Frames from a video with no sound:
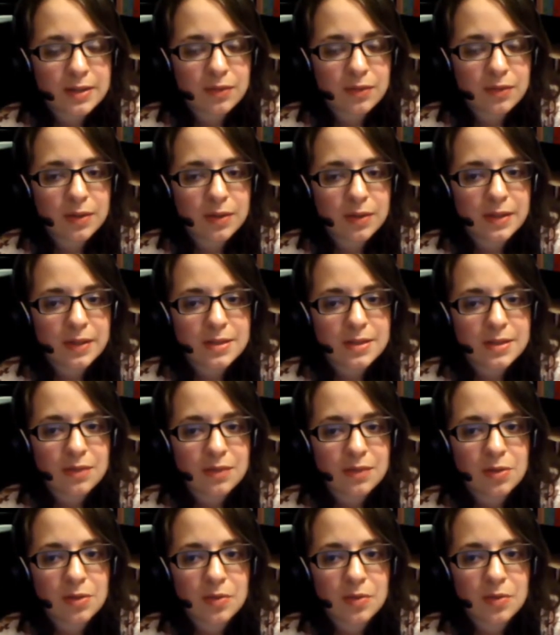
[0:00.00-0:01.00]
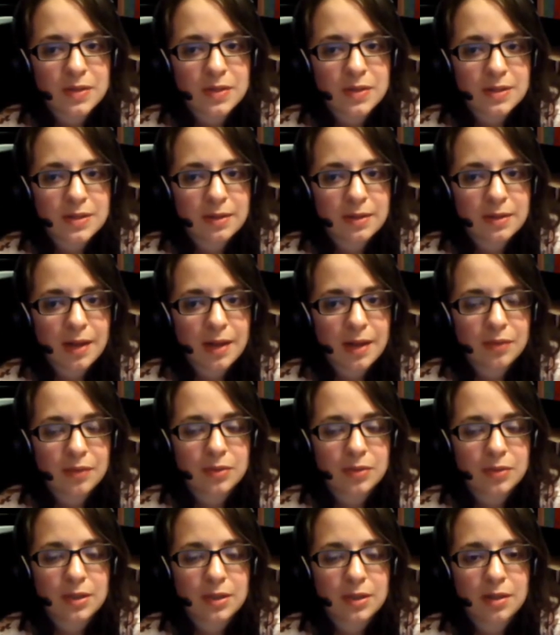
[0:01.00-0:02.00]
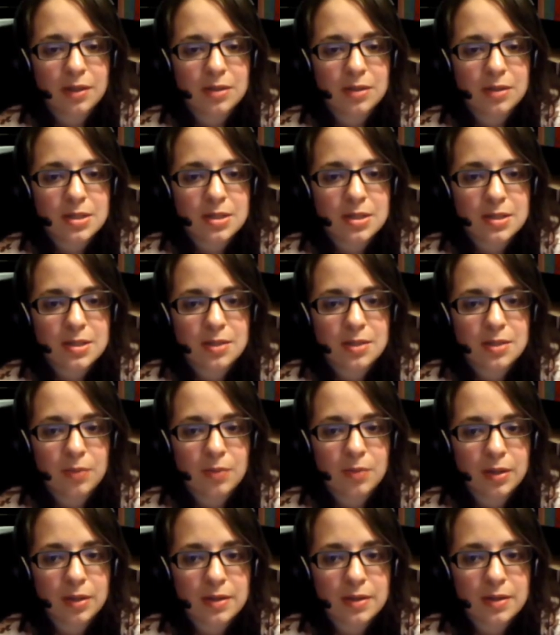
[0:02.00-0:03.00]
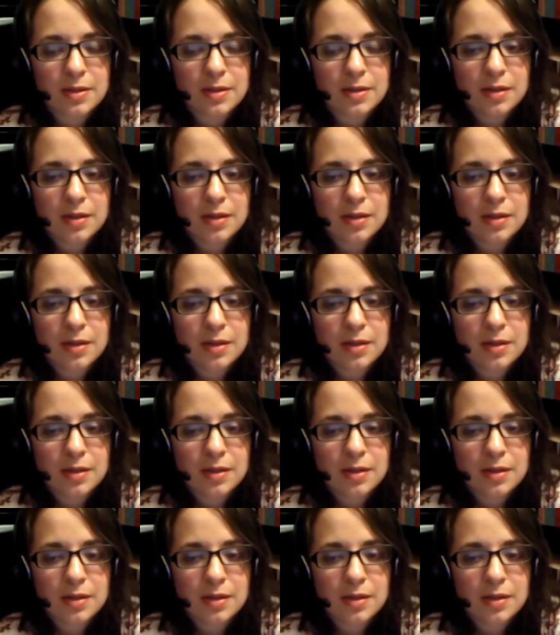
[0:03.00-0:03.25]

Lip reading: I feel like Steve Clovis did a lot of really cheesy ones.